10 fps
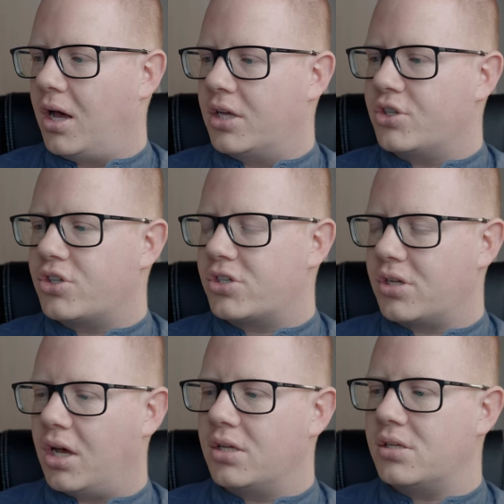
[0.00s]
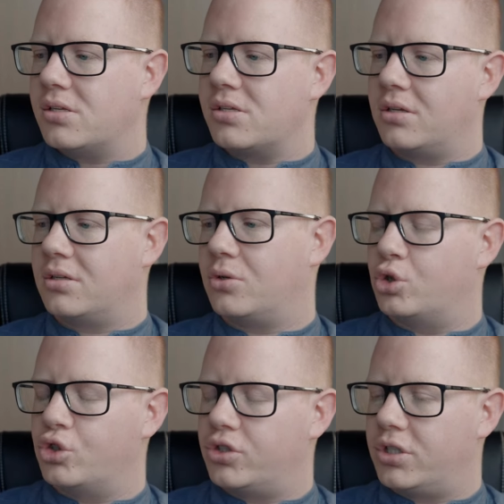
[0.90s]
Us, us,
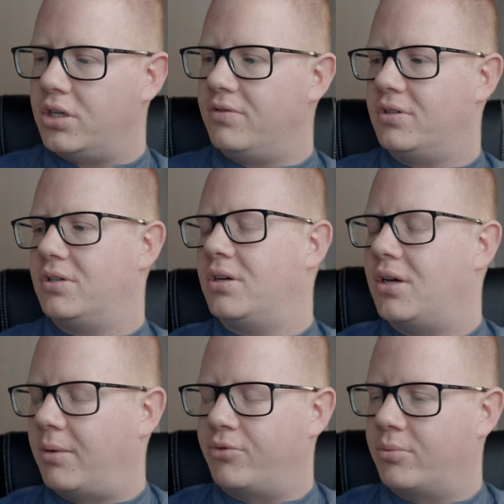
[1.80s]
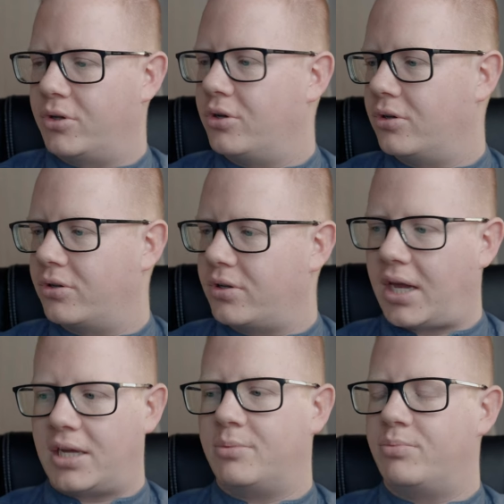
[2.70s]
us key. I'm from the north.
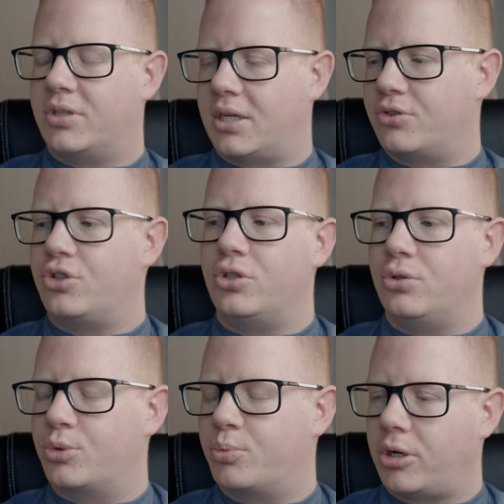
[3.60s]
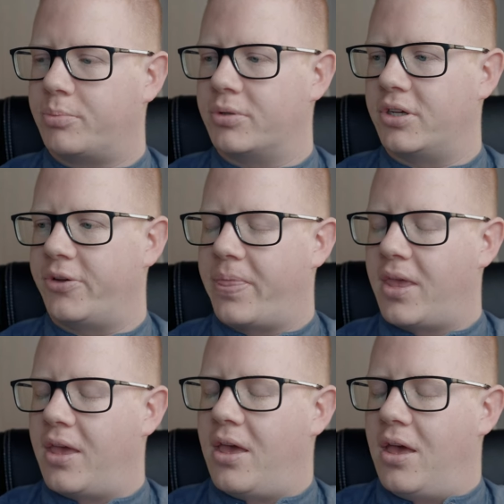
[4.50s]
I pronounce use properly.
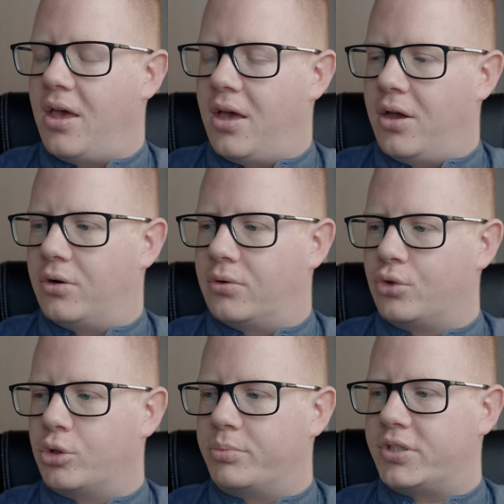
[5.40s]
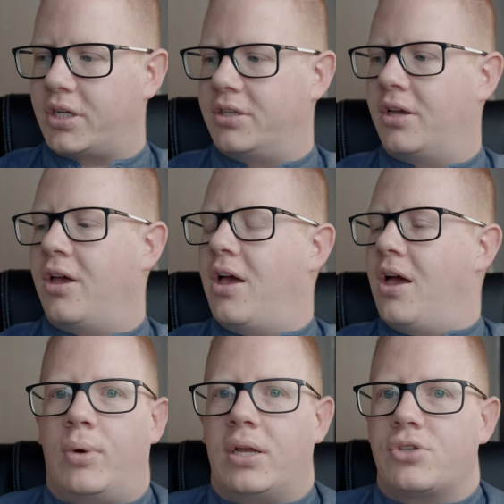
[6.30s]
Rule Britannia.
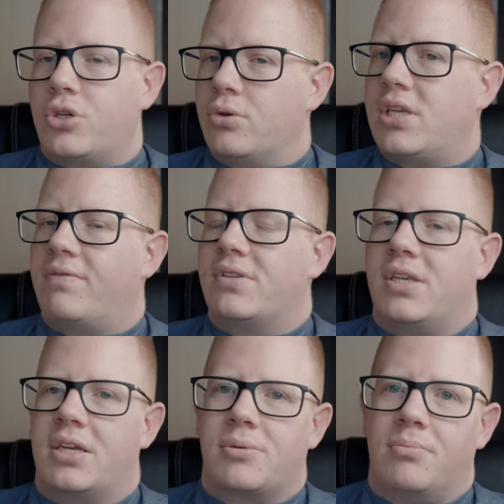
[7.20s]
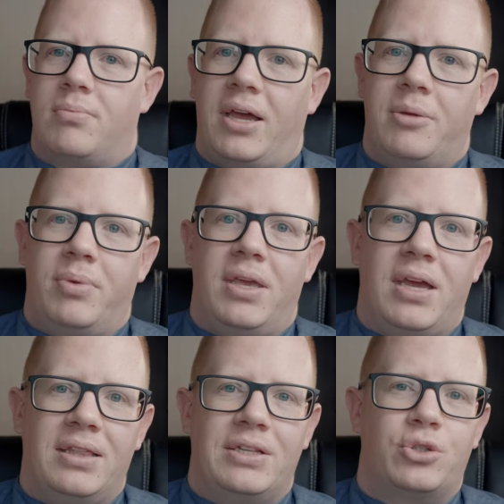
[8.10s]
While 276 might be
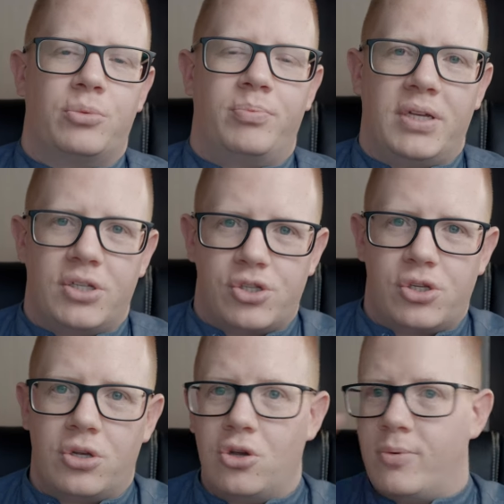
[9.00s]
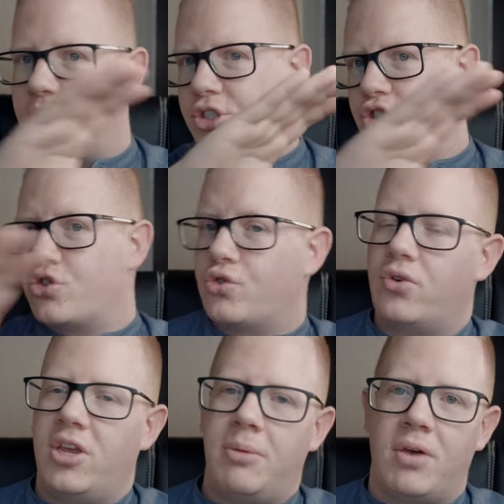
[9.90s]
a little bit too
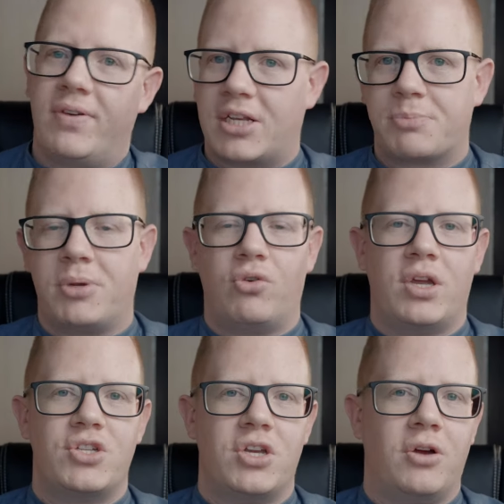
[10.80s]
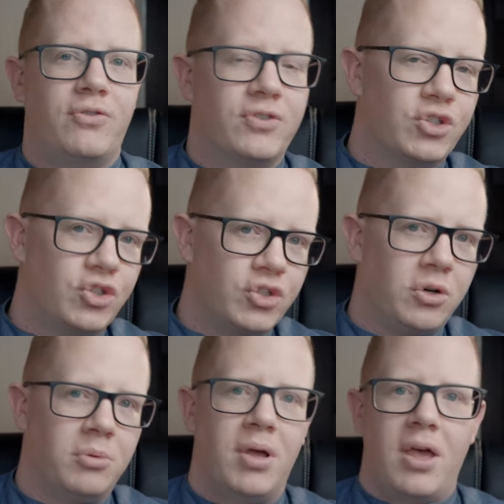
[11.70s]
extreme of an aspect ratio for
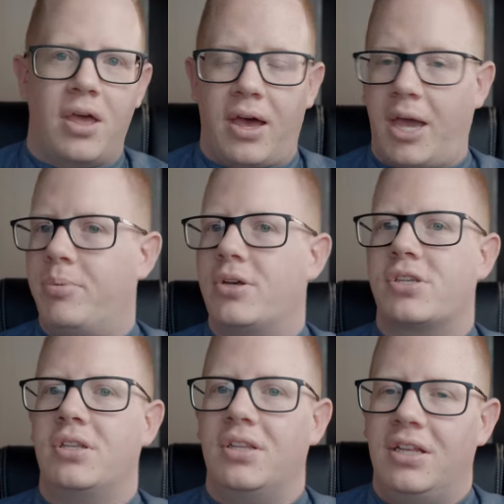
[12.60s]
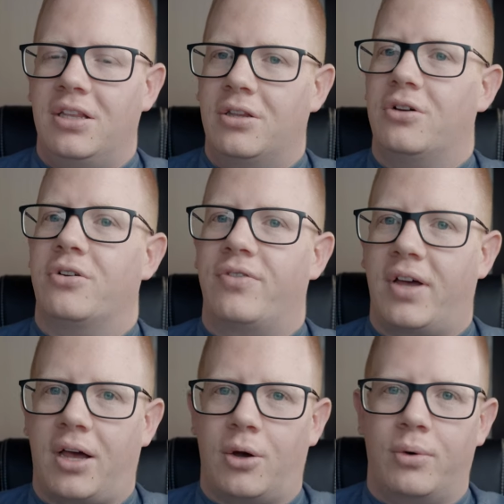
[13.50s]
some, I personally love
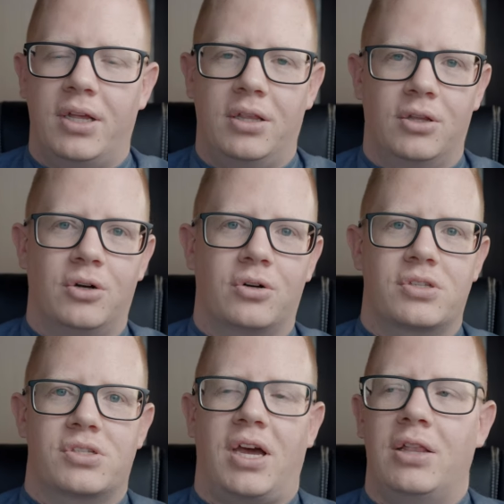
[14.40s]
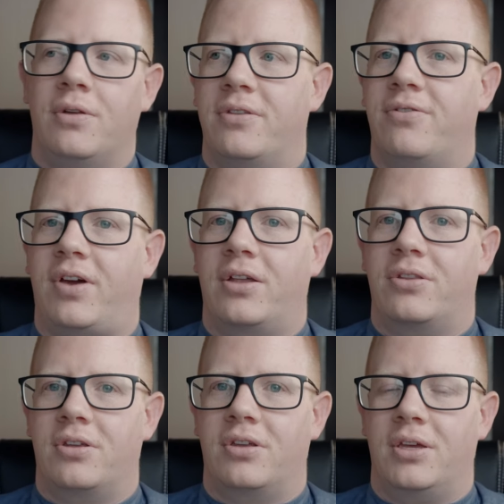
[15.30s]
how it looks. I love the fact
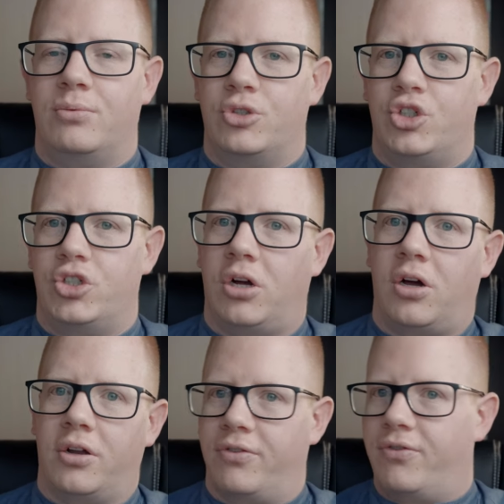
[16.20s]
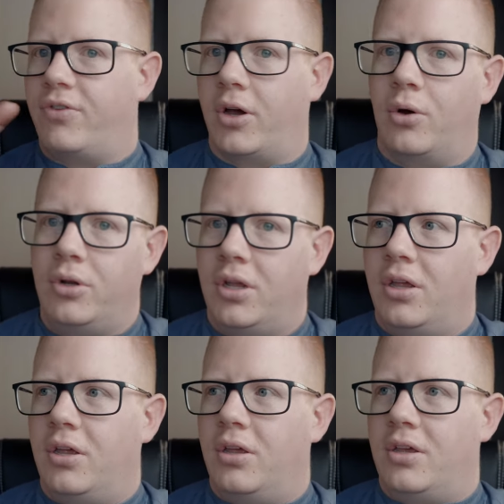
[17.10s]
that it was shot on a phone,
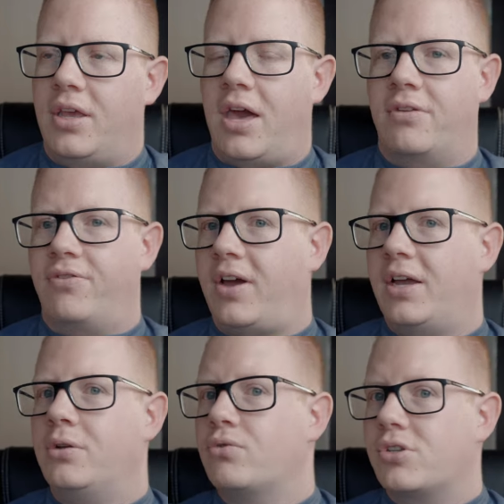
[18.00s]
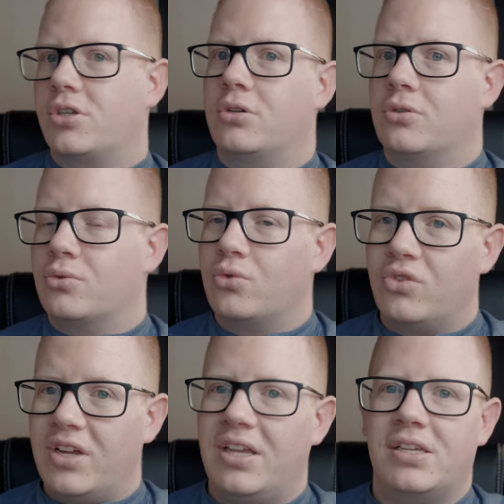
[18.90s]
yet the final result
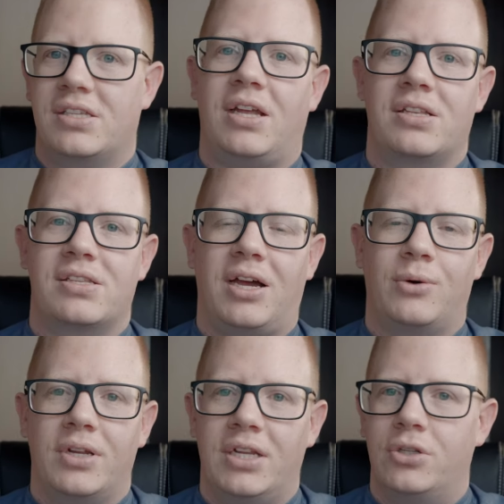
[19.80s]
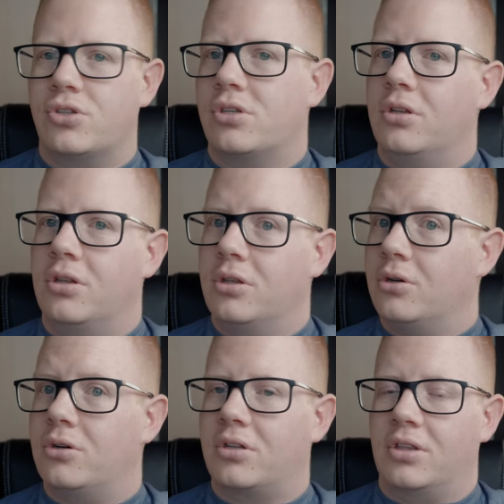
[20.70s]
really stands out and it doesn't
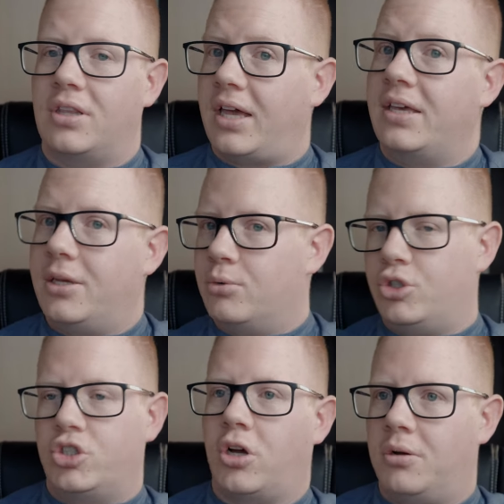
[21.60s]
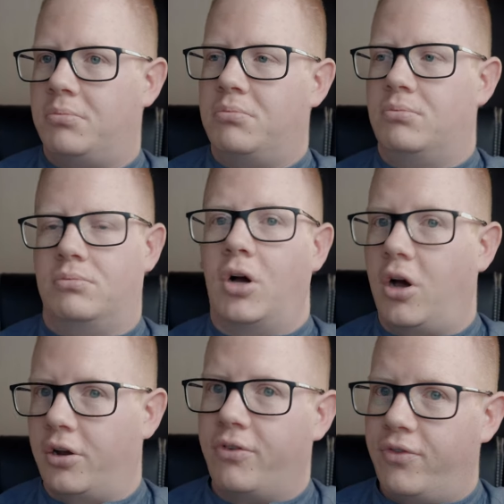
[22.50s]
look like it was shot
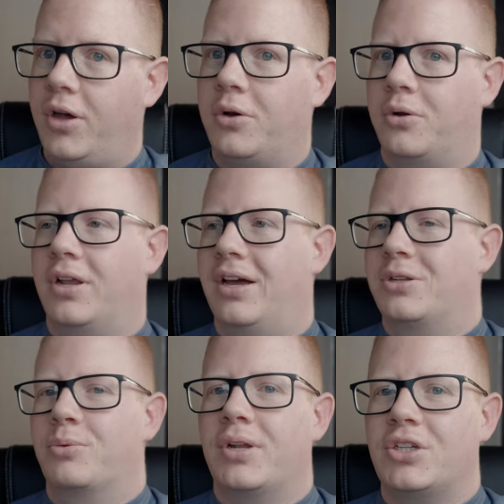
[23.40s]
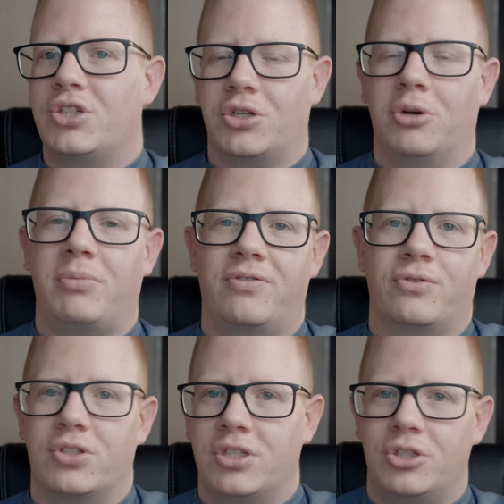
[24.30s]
on a phone. And when I show my
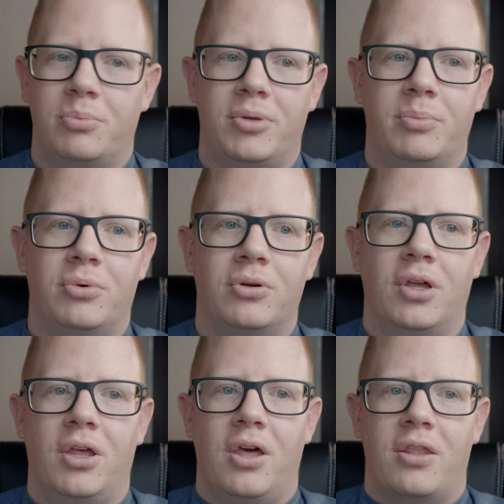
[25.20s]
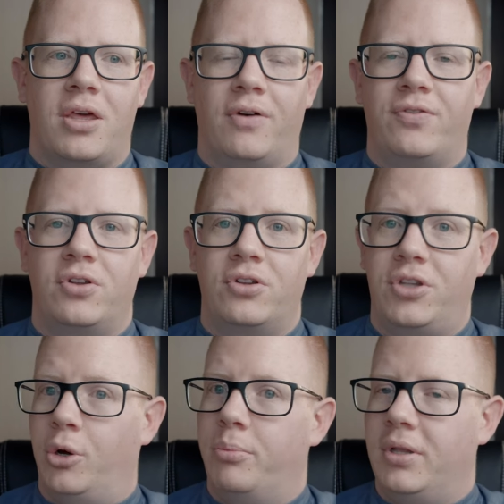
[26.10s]
footage to people, they often
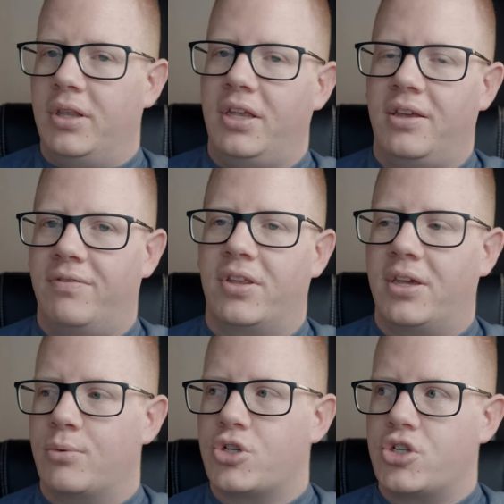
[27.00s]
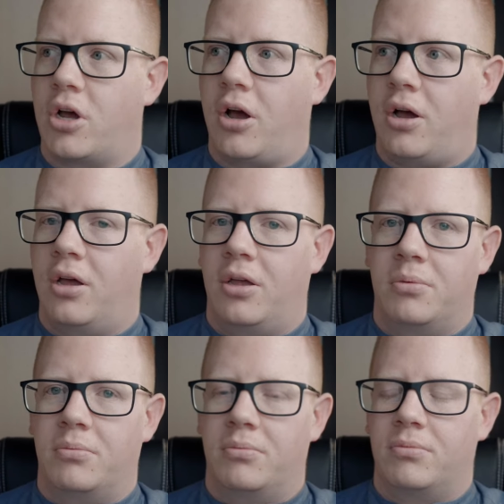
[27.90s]
don't believe that it was shot
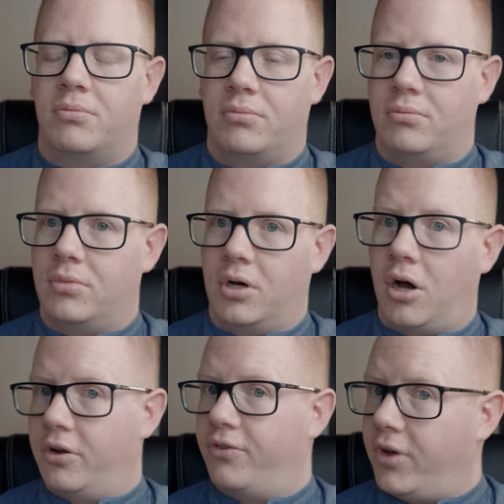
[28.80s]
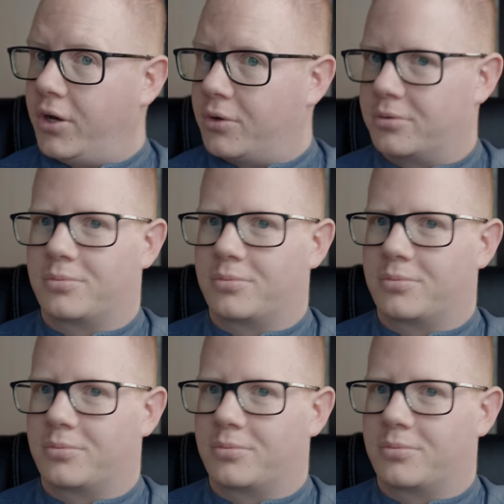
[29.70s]
on a phone.